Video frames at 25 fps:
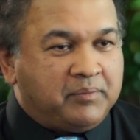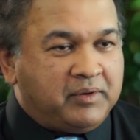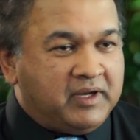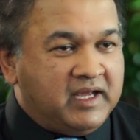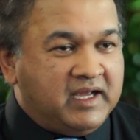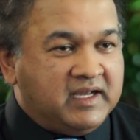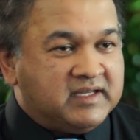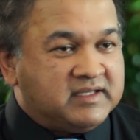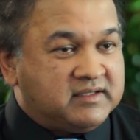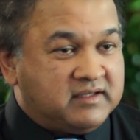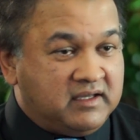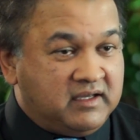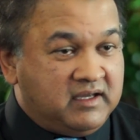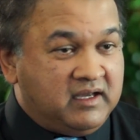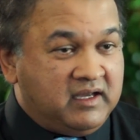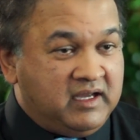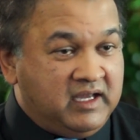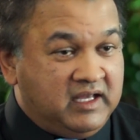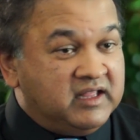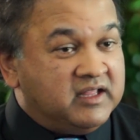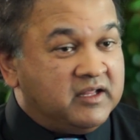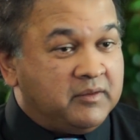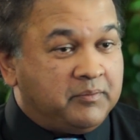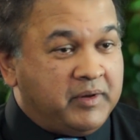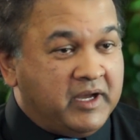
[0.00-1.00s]
placed
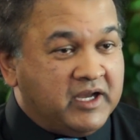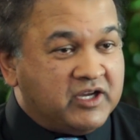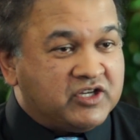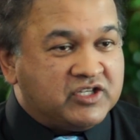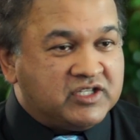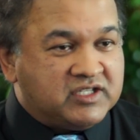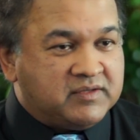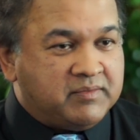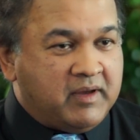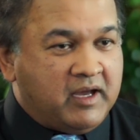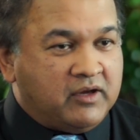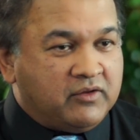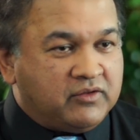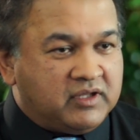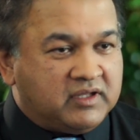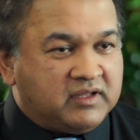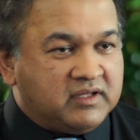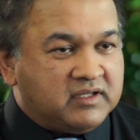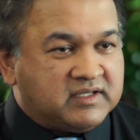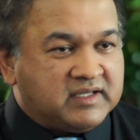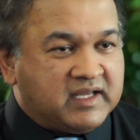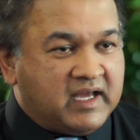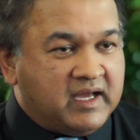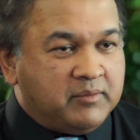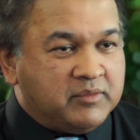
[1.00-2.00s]
in the patient's mouth at
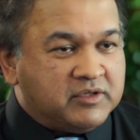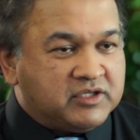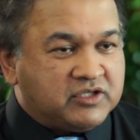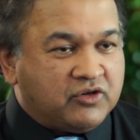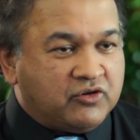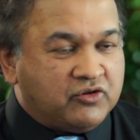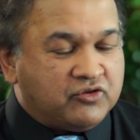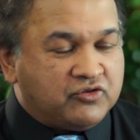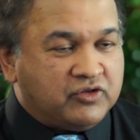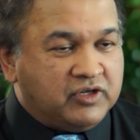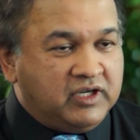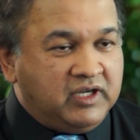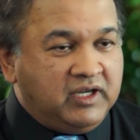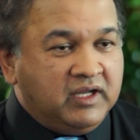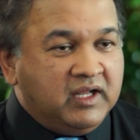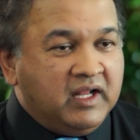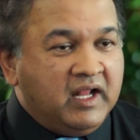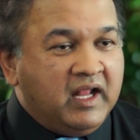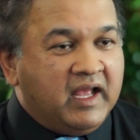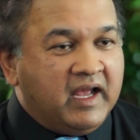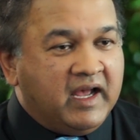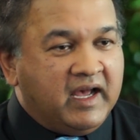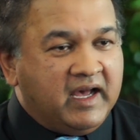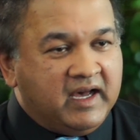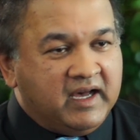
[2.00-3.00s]
the time of surgery,
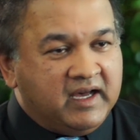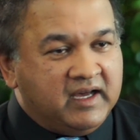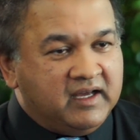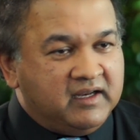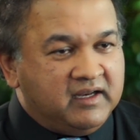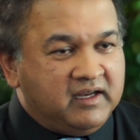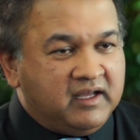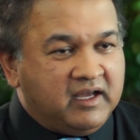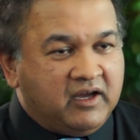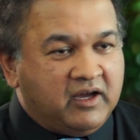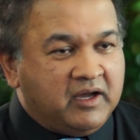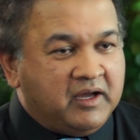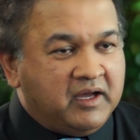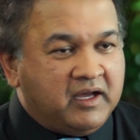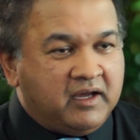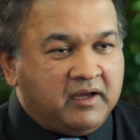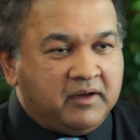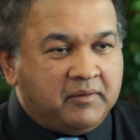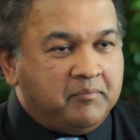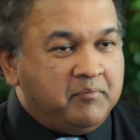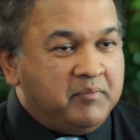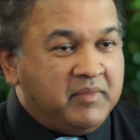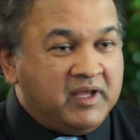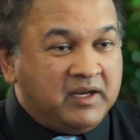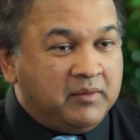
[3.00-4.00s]
and
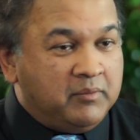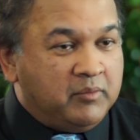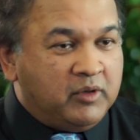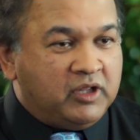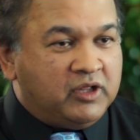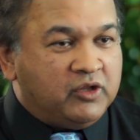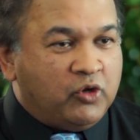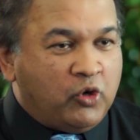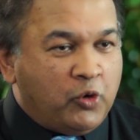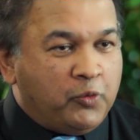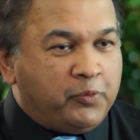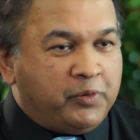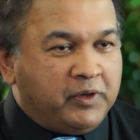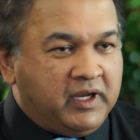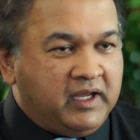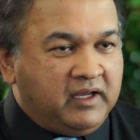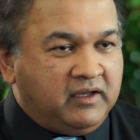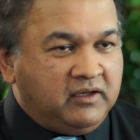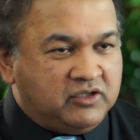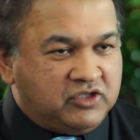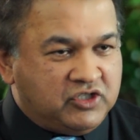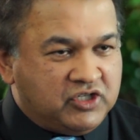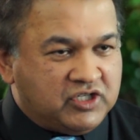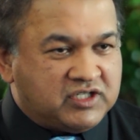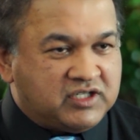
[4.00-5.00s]
a minimal
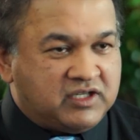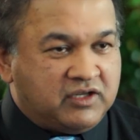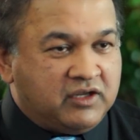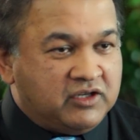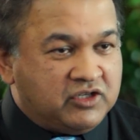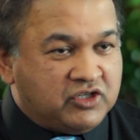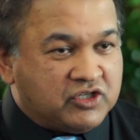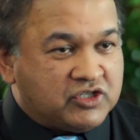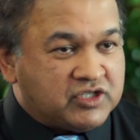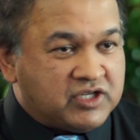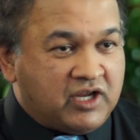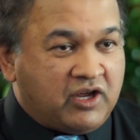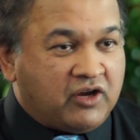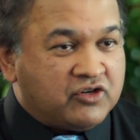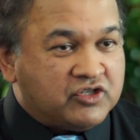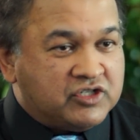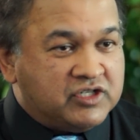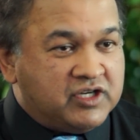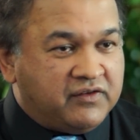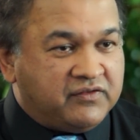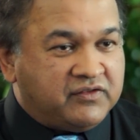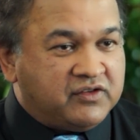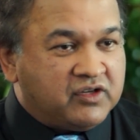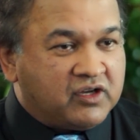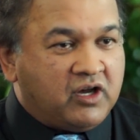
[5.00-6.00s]
opening, just large
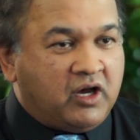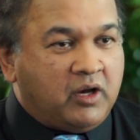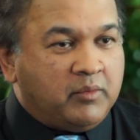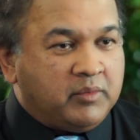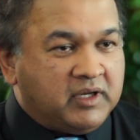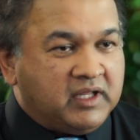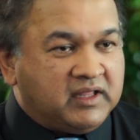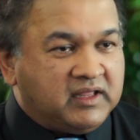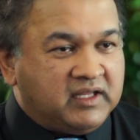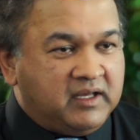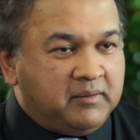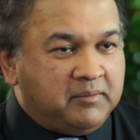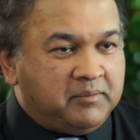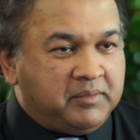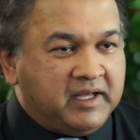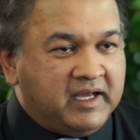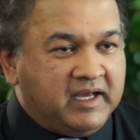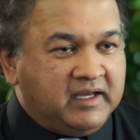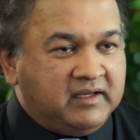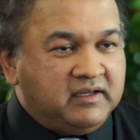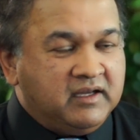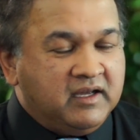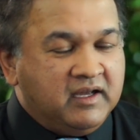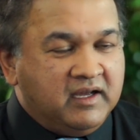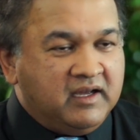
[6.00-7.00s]
enough to accommodate the
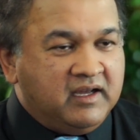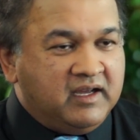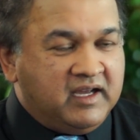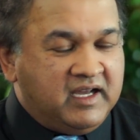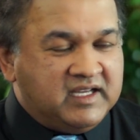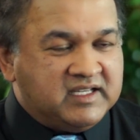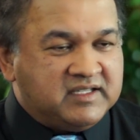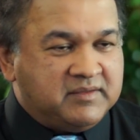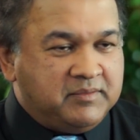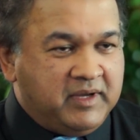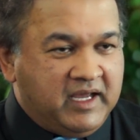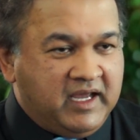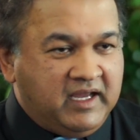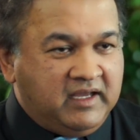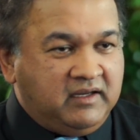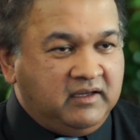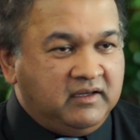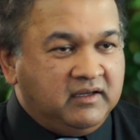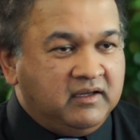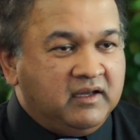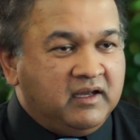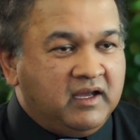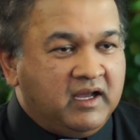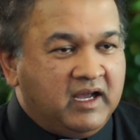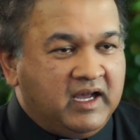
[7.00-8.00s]
implant, is made,
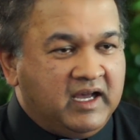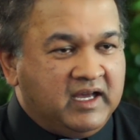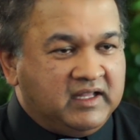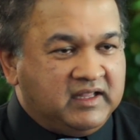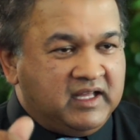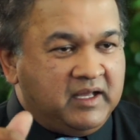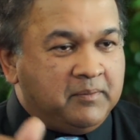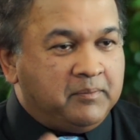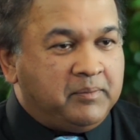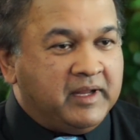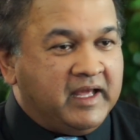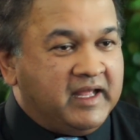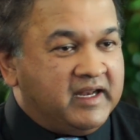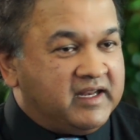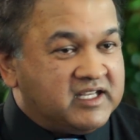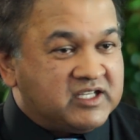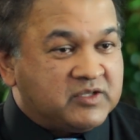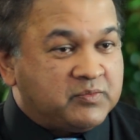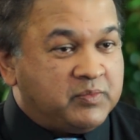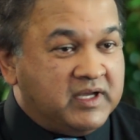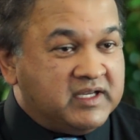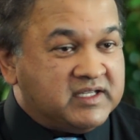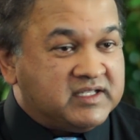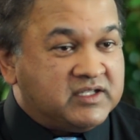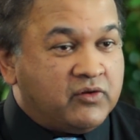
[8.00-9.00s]
and the implant is
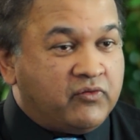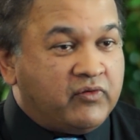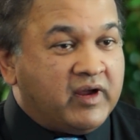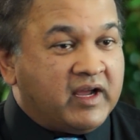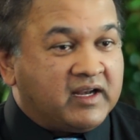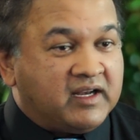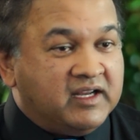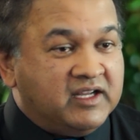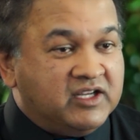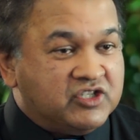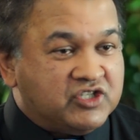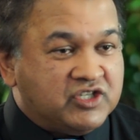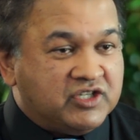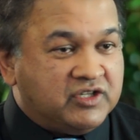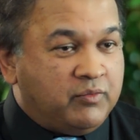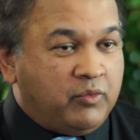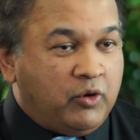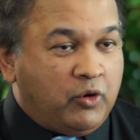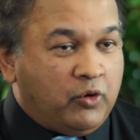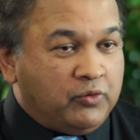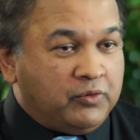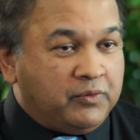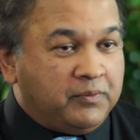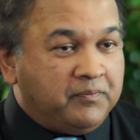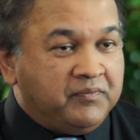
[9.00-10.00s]
placed directly into the
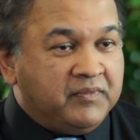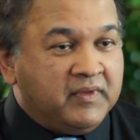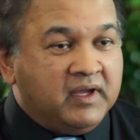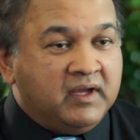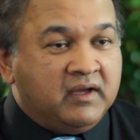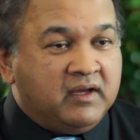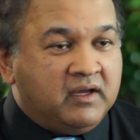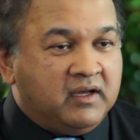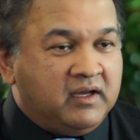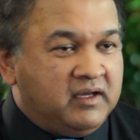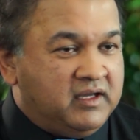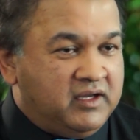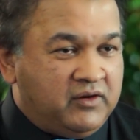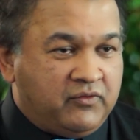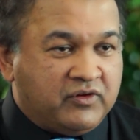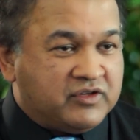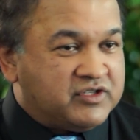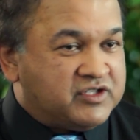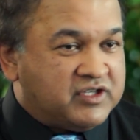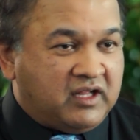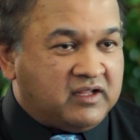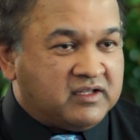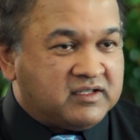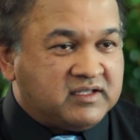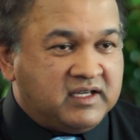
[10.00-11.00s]
bone. It
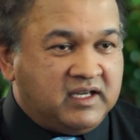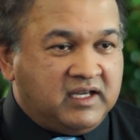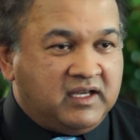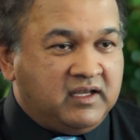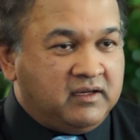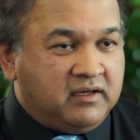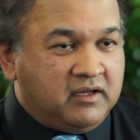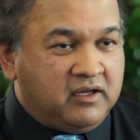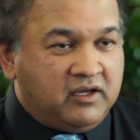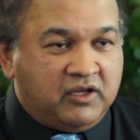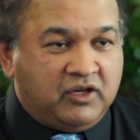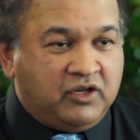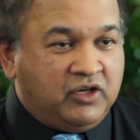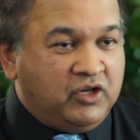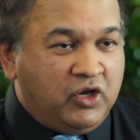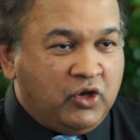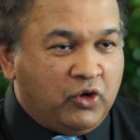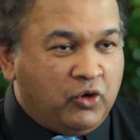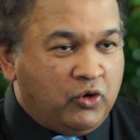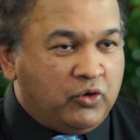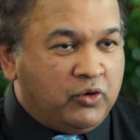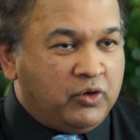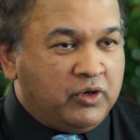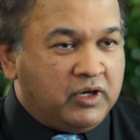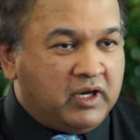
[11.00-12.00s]
results in
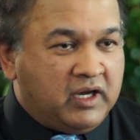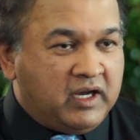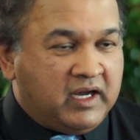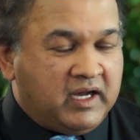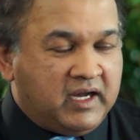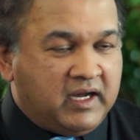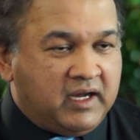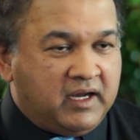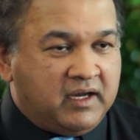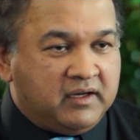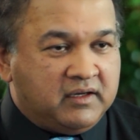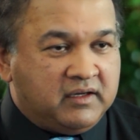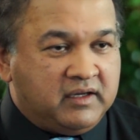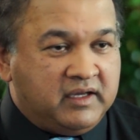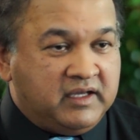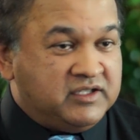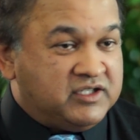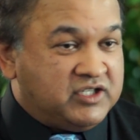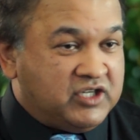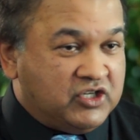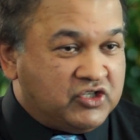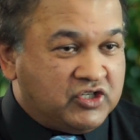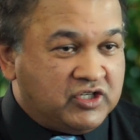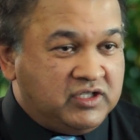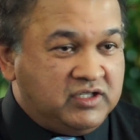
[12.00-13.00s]
no
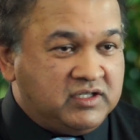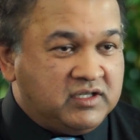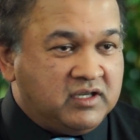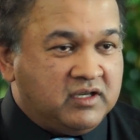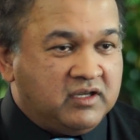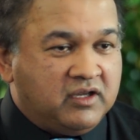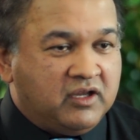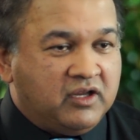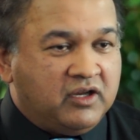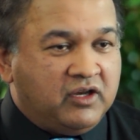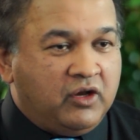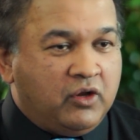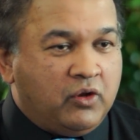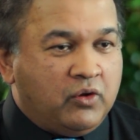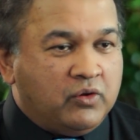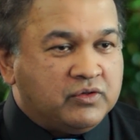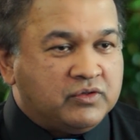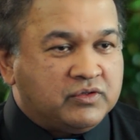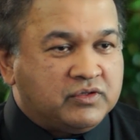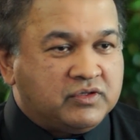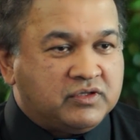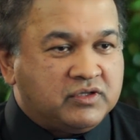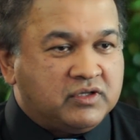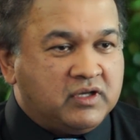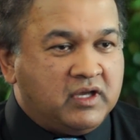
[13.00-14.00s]
incisions, no
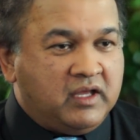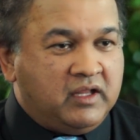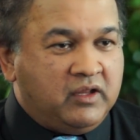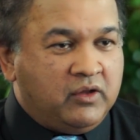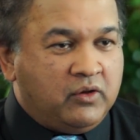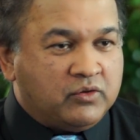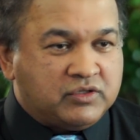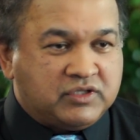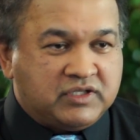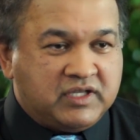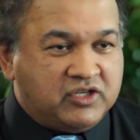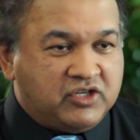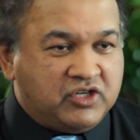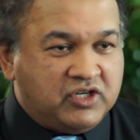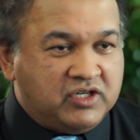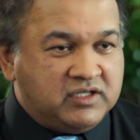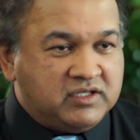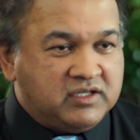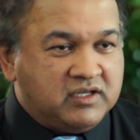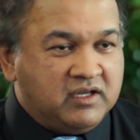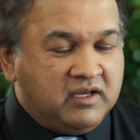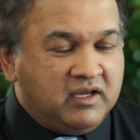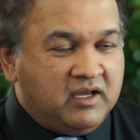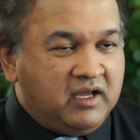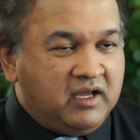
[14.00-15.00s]
stitches,